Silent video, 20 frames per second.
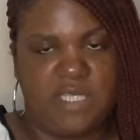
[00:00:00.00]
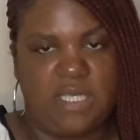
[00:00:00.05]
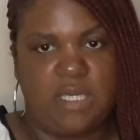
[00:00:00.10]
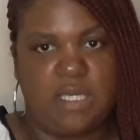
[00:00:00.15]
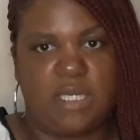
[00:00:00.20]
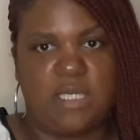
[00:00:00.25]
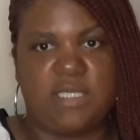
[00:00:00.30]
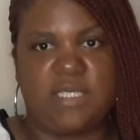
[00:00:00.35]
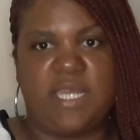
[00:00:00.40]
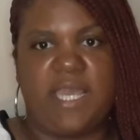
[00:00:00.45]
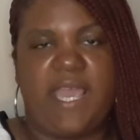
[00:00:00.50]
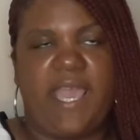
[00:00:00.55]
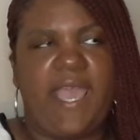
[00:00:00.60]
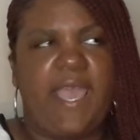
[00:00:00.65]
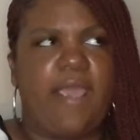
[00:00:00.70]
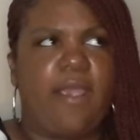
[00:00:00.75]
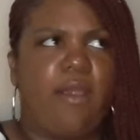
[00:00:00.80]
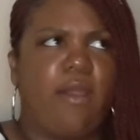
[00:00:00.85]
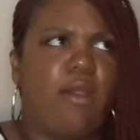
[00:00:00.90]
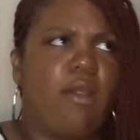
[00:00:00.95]
Because they
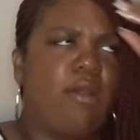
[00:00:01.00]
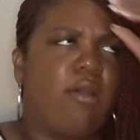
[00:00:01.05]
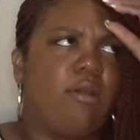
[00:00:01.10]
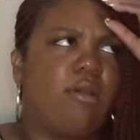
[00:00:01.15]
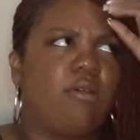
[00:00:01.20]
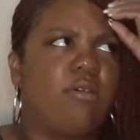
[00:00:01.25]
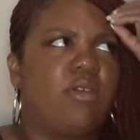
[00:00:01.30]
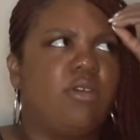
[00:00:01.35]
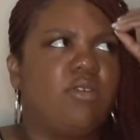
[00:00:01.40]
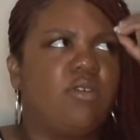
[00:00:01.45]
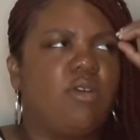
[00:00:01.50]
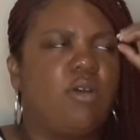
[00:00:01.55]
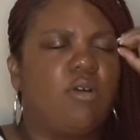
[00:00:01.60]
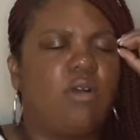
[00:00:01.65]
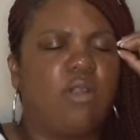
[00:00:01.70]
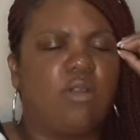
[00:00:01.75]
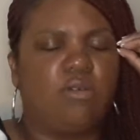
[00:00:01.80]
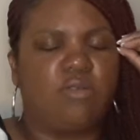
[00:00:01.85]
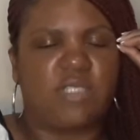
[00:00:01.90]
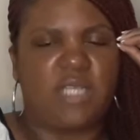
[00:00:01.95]
had her,
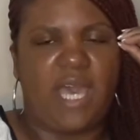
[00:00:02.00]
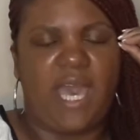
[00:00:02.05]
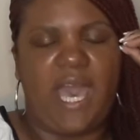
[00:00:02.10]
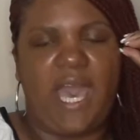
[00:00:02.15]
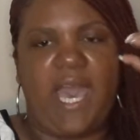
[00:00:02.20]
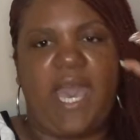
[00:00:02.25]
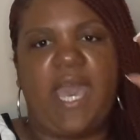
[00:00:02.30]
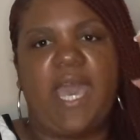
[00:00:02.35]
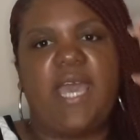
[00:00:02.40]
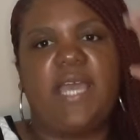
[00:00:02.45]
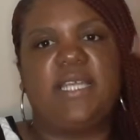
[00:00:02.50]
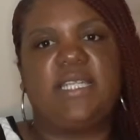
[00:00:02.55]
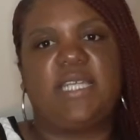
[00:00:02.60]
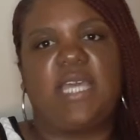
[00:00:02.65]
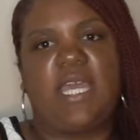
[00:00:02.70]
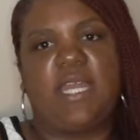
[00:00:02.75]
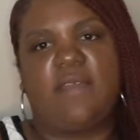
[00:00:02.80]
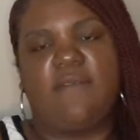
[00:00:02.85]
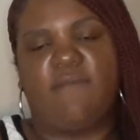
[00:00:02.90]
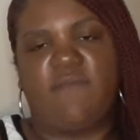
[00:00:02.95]
close her eyes
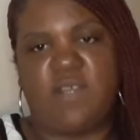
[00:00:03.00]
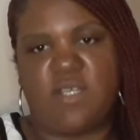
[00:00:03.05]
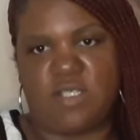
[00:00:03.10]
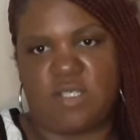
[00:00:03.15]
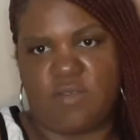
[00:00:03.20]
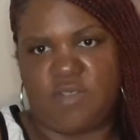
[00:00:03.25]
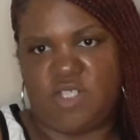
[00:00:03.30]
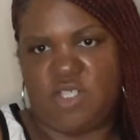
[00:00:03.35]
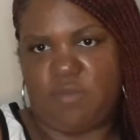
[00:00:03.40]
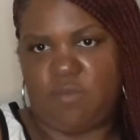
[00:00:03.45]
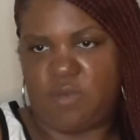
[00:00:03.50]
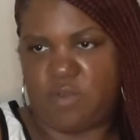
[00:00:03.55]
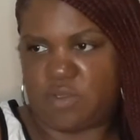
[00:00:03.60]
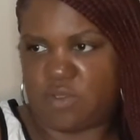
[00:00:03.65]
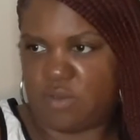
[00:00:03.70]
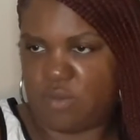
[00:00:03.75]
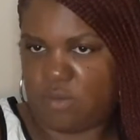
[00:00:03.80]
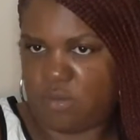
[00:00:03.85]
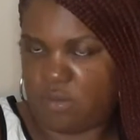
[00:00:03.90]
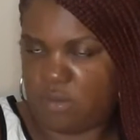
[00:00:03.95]
and envision she was
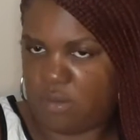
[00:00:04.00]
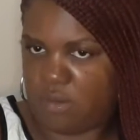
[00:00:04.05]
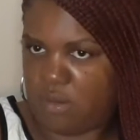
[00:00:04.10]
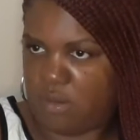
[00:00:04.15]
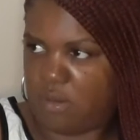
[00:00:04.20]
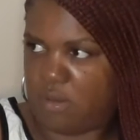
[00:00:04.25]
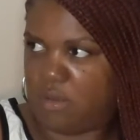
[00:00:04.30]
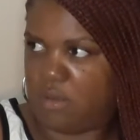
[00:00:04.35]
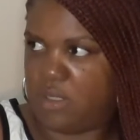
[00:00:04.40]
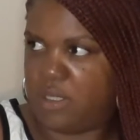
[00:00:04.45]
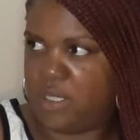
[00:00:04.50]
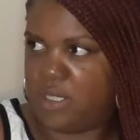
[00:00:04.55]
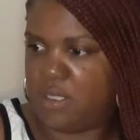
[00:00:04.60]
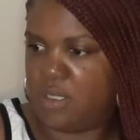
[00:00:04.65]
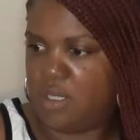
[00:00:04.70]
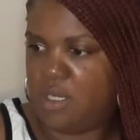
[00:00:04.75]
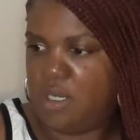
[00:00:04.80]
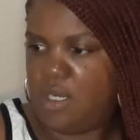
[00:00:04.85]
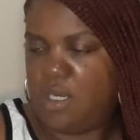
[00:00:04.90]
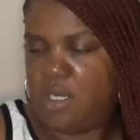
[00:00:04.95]
the girl. And,
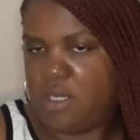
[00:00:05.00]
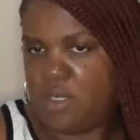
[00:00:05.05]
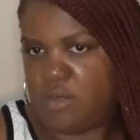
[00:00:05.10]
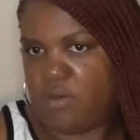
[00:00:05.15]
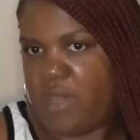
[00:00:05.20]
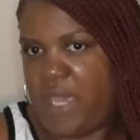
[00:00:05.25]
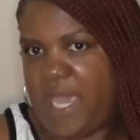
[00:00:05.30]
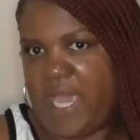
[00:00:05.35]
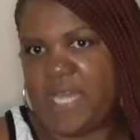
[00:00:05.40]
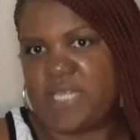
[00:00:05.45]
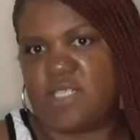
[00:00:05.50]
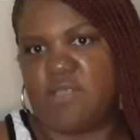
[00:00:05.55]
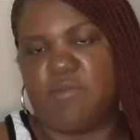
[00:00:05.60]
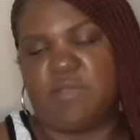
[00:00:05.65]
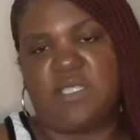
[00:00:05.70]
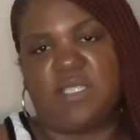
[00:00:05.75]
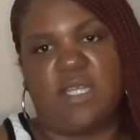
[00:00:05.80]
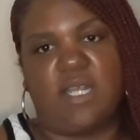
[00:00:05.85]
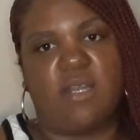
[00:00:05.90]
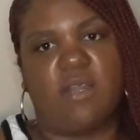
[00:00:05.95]
as she
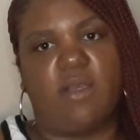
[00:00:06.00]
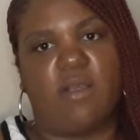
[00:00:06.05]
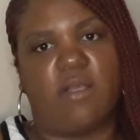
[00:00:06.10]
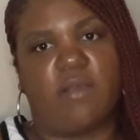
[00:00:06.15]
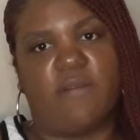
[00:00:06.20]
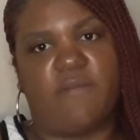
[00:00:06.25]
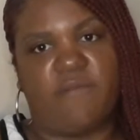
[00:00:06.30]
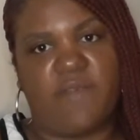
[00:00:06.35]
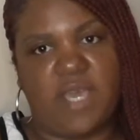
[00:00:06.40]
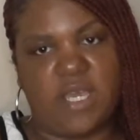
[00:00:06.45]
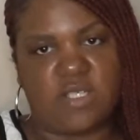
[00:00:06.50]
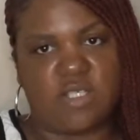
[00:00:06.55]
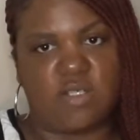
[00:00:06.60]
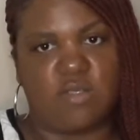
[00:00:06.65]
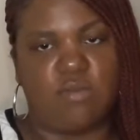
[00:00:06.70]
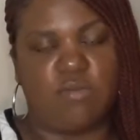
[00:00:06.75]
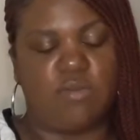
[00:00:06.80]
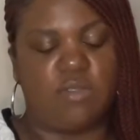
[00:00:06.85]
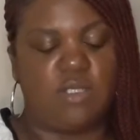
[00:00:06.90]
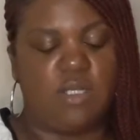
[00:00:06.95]
was saying in her
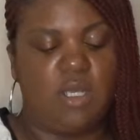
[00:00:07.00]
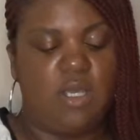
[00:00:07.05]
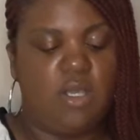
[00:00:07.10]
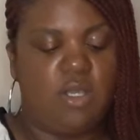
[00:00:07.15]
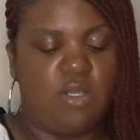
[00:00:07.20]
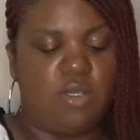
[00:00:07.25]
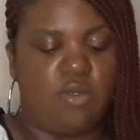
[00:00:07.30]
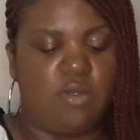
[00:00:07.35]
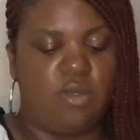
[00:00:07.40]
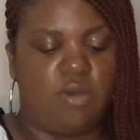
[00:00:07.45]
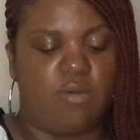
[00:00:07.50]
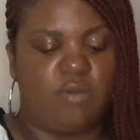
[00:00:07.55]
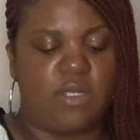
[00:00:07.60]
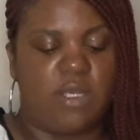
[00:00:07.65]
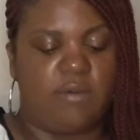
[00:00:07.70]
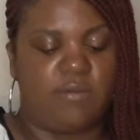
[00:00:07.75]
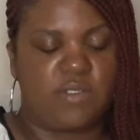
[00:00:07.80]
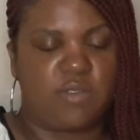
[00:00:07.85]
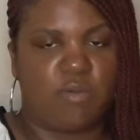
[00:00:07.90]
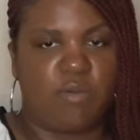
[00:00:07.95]
confessionals,
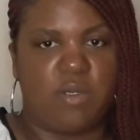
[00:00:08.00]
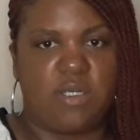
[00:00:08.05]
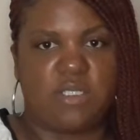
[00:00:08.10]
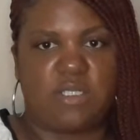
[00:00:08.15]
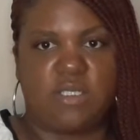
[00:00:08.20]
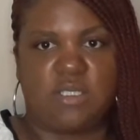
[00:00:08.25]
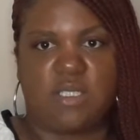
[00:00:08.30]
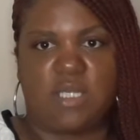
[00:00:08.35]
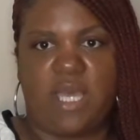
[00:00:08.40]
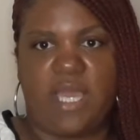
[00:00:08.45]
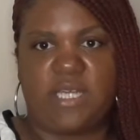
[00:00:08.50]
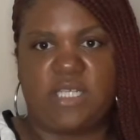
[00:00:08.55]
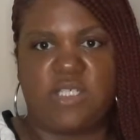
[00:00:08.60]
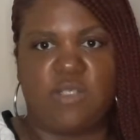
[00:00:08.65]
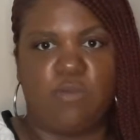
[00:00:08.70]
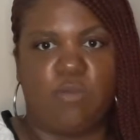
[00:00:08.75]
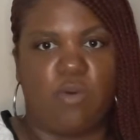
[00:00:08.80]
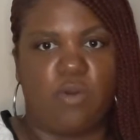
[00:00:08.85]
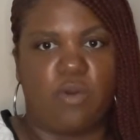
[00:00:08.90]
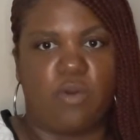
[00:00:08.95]
there was questions like she
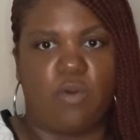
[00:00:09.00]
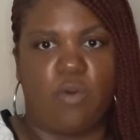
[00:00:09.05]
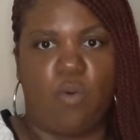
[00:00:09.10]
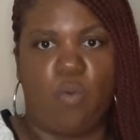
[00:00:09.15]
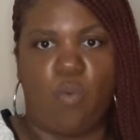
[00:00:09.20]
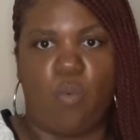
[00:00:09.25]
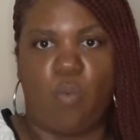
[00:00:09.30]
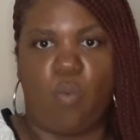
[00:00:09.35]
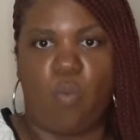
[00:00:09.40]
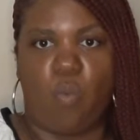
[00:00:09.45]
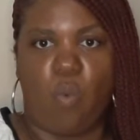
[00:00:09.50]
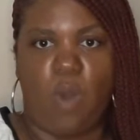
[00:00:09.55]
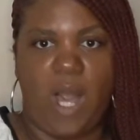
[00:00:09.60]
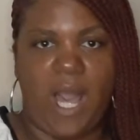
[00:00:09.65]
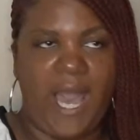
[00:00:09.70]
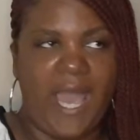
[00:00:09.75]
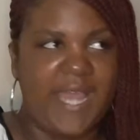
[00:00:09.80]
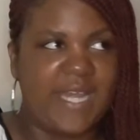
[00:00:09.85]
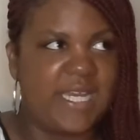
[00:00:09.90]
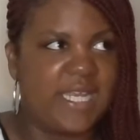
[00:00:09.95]
wanted to know,
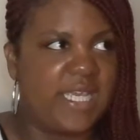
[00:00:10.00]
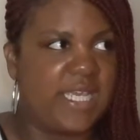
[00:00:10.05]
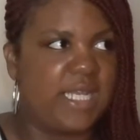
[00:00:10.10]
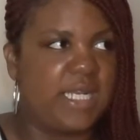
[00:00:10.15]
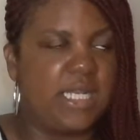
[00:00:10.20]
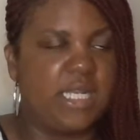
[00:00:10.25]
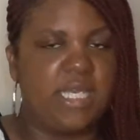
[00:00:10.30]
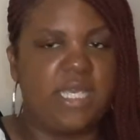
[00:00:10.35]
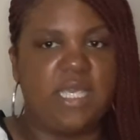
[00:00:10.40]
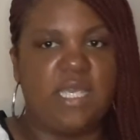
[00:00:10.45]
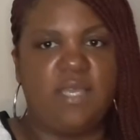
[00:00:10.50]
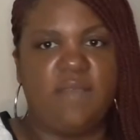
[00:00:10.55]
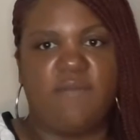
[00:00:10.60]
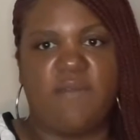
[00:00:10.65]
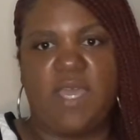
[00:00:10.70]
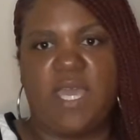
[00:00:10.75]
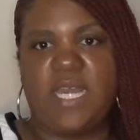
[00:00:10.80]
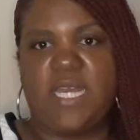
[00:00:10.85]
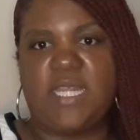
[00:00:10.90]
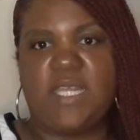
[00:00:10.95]
why did he leave?
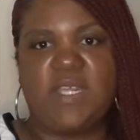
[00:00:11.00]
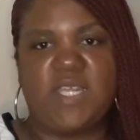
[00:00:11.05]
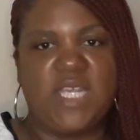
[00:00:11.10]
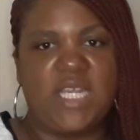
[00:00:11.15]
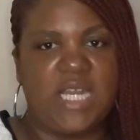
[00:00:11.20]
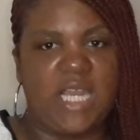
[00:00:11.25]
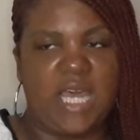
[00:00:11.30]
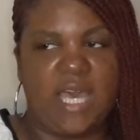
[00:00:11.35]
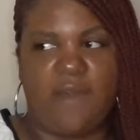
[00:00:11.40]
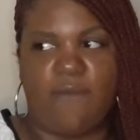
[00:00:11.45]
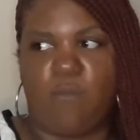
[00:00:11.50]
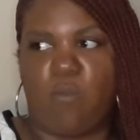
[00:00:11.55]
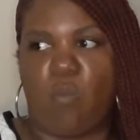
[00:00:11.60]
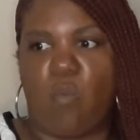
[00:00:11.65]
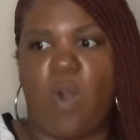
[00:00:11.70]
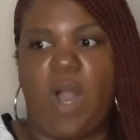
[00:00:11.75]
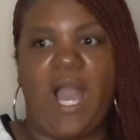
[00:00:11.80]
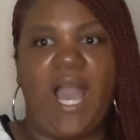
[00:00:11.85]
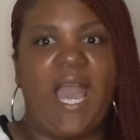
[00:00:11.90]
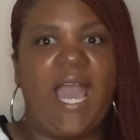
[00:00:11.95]
And then he left,
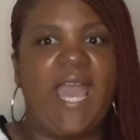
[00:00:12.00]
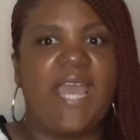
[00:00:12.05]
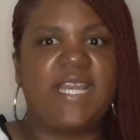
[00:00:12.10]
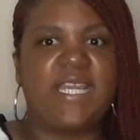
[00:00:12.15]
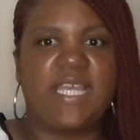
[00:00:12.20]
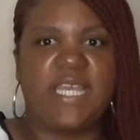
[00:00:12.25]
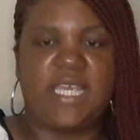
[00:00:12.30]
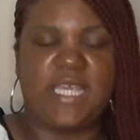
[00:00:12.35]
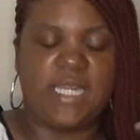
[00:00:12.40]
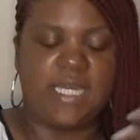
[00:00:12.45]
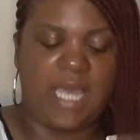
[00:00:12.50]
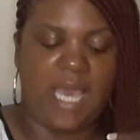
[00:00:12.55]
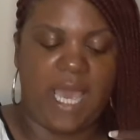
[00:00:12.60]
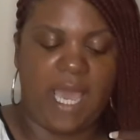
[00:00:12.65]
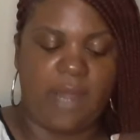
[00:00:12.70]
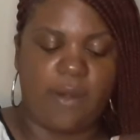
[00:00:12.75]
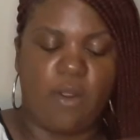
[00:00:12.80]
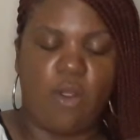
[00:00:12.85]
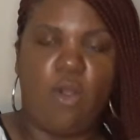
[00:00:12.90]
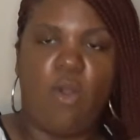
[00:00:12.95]
why did he
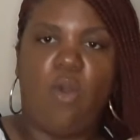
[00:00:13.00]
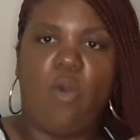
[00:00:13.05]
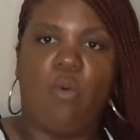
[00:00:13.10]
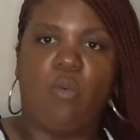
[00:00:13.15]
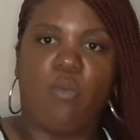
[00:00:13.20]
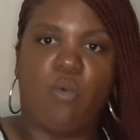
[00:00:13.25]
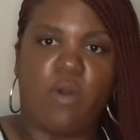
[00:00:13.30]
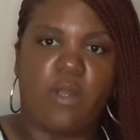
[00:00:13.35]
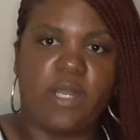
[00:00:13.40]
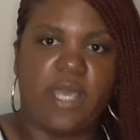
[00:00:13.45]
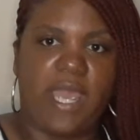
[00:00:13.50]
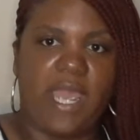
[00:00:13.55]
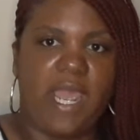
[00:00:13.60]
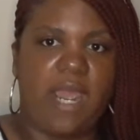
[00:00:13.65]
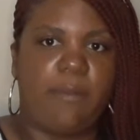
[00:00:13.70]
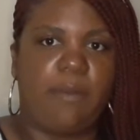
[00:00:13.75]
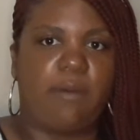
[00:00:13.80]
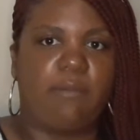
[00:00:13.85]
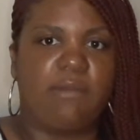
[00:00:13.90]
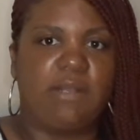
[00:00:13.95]
not want to
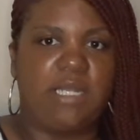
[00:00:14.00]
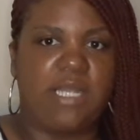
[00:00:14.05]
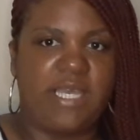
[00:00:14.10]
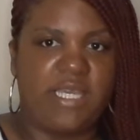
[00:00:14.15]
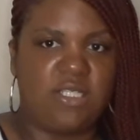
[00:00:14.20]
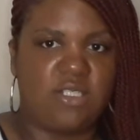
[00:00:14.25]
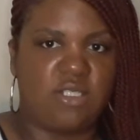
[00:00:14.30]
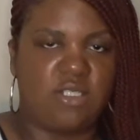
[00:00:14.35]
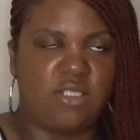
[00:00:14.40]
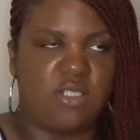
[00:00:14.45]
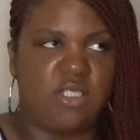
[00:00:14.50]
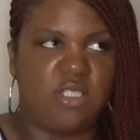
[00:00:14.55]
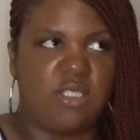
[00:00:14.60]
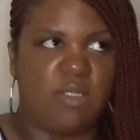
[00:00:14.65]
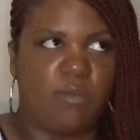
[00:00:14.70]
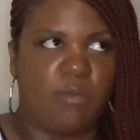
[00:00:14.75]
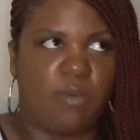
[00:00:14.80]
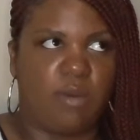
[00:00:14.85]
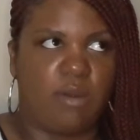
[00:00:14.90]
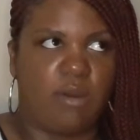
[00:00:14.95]
have a
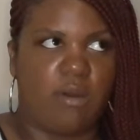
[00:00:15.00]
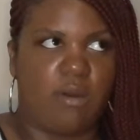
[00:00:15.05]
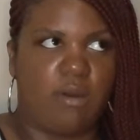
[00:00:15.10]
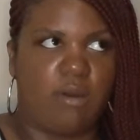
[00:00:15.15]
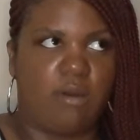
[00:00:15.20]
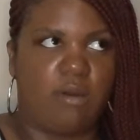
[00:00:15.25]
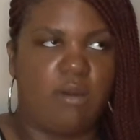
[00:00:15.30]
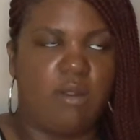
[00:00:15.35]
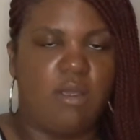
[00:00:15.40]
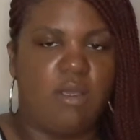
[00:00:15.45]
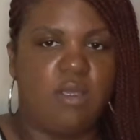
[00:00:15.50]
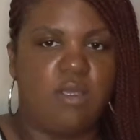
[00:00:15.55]
relationship with her?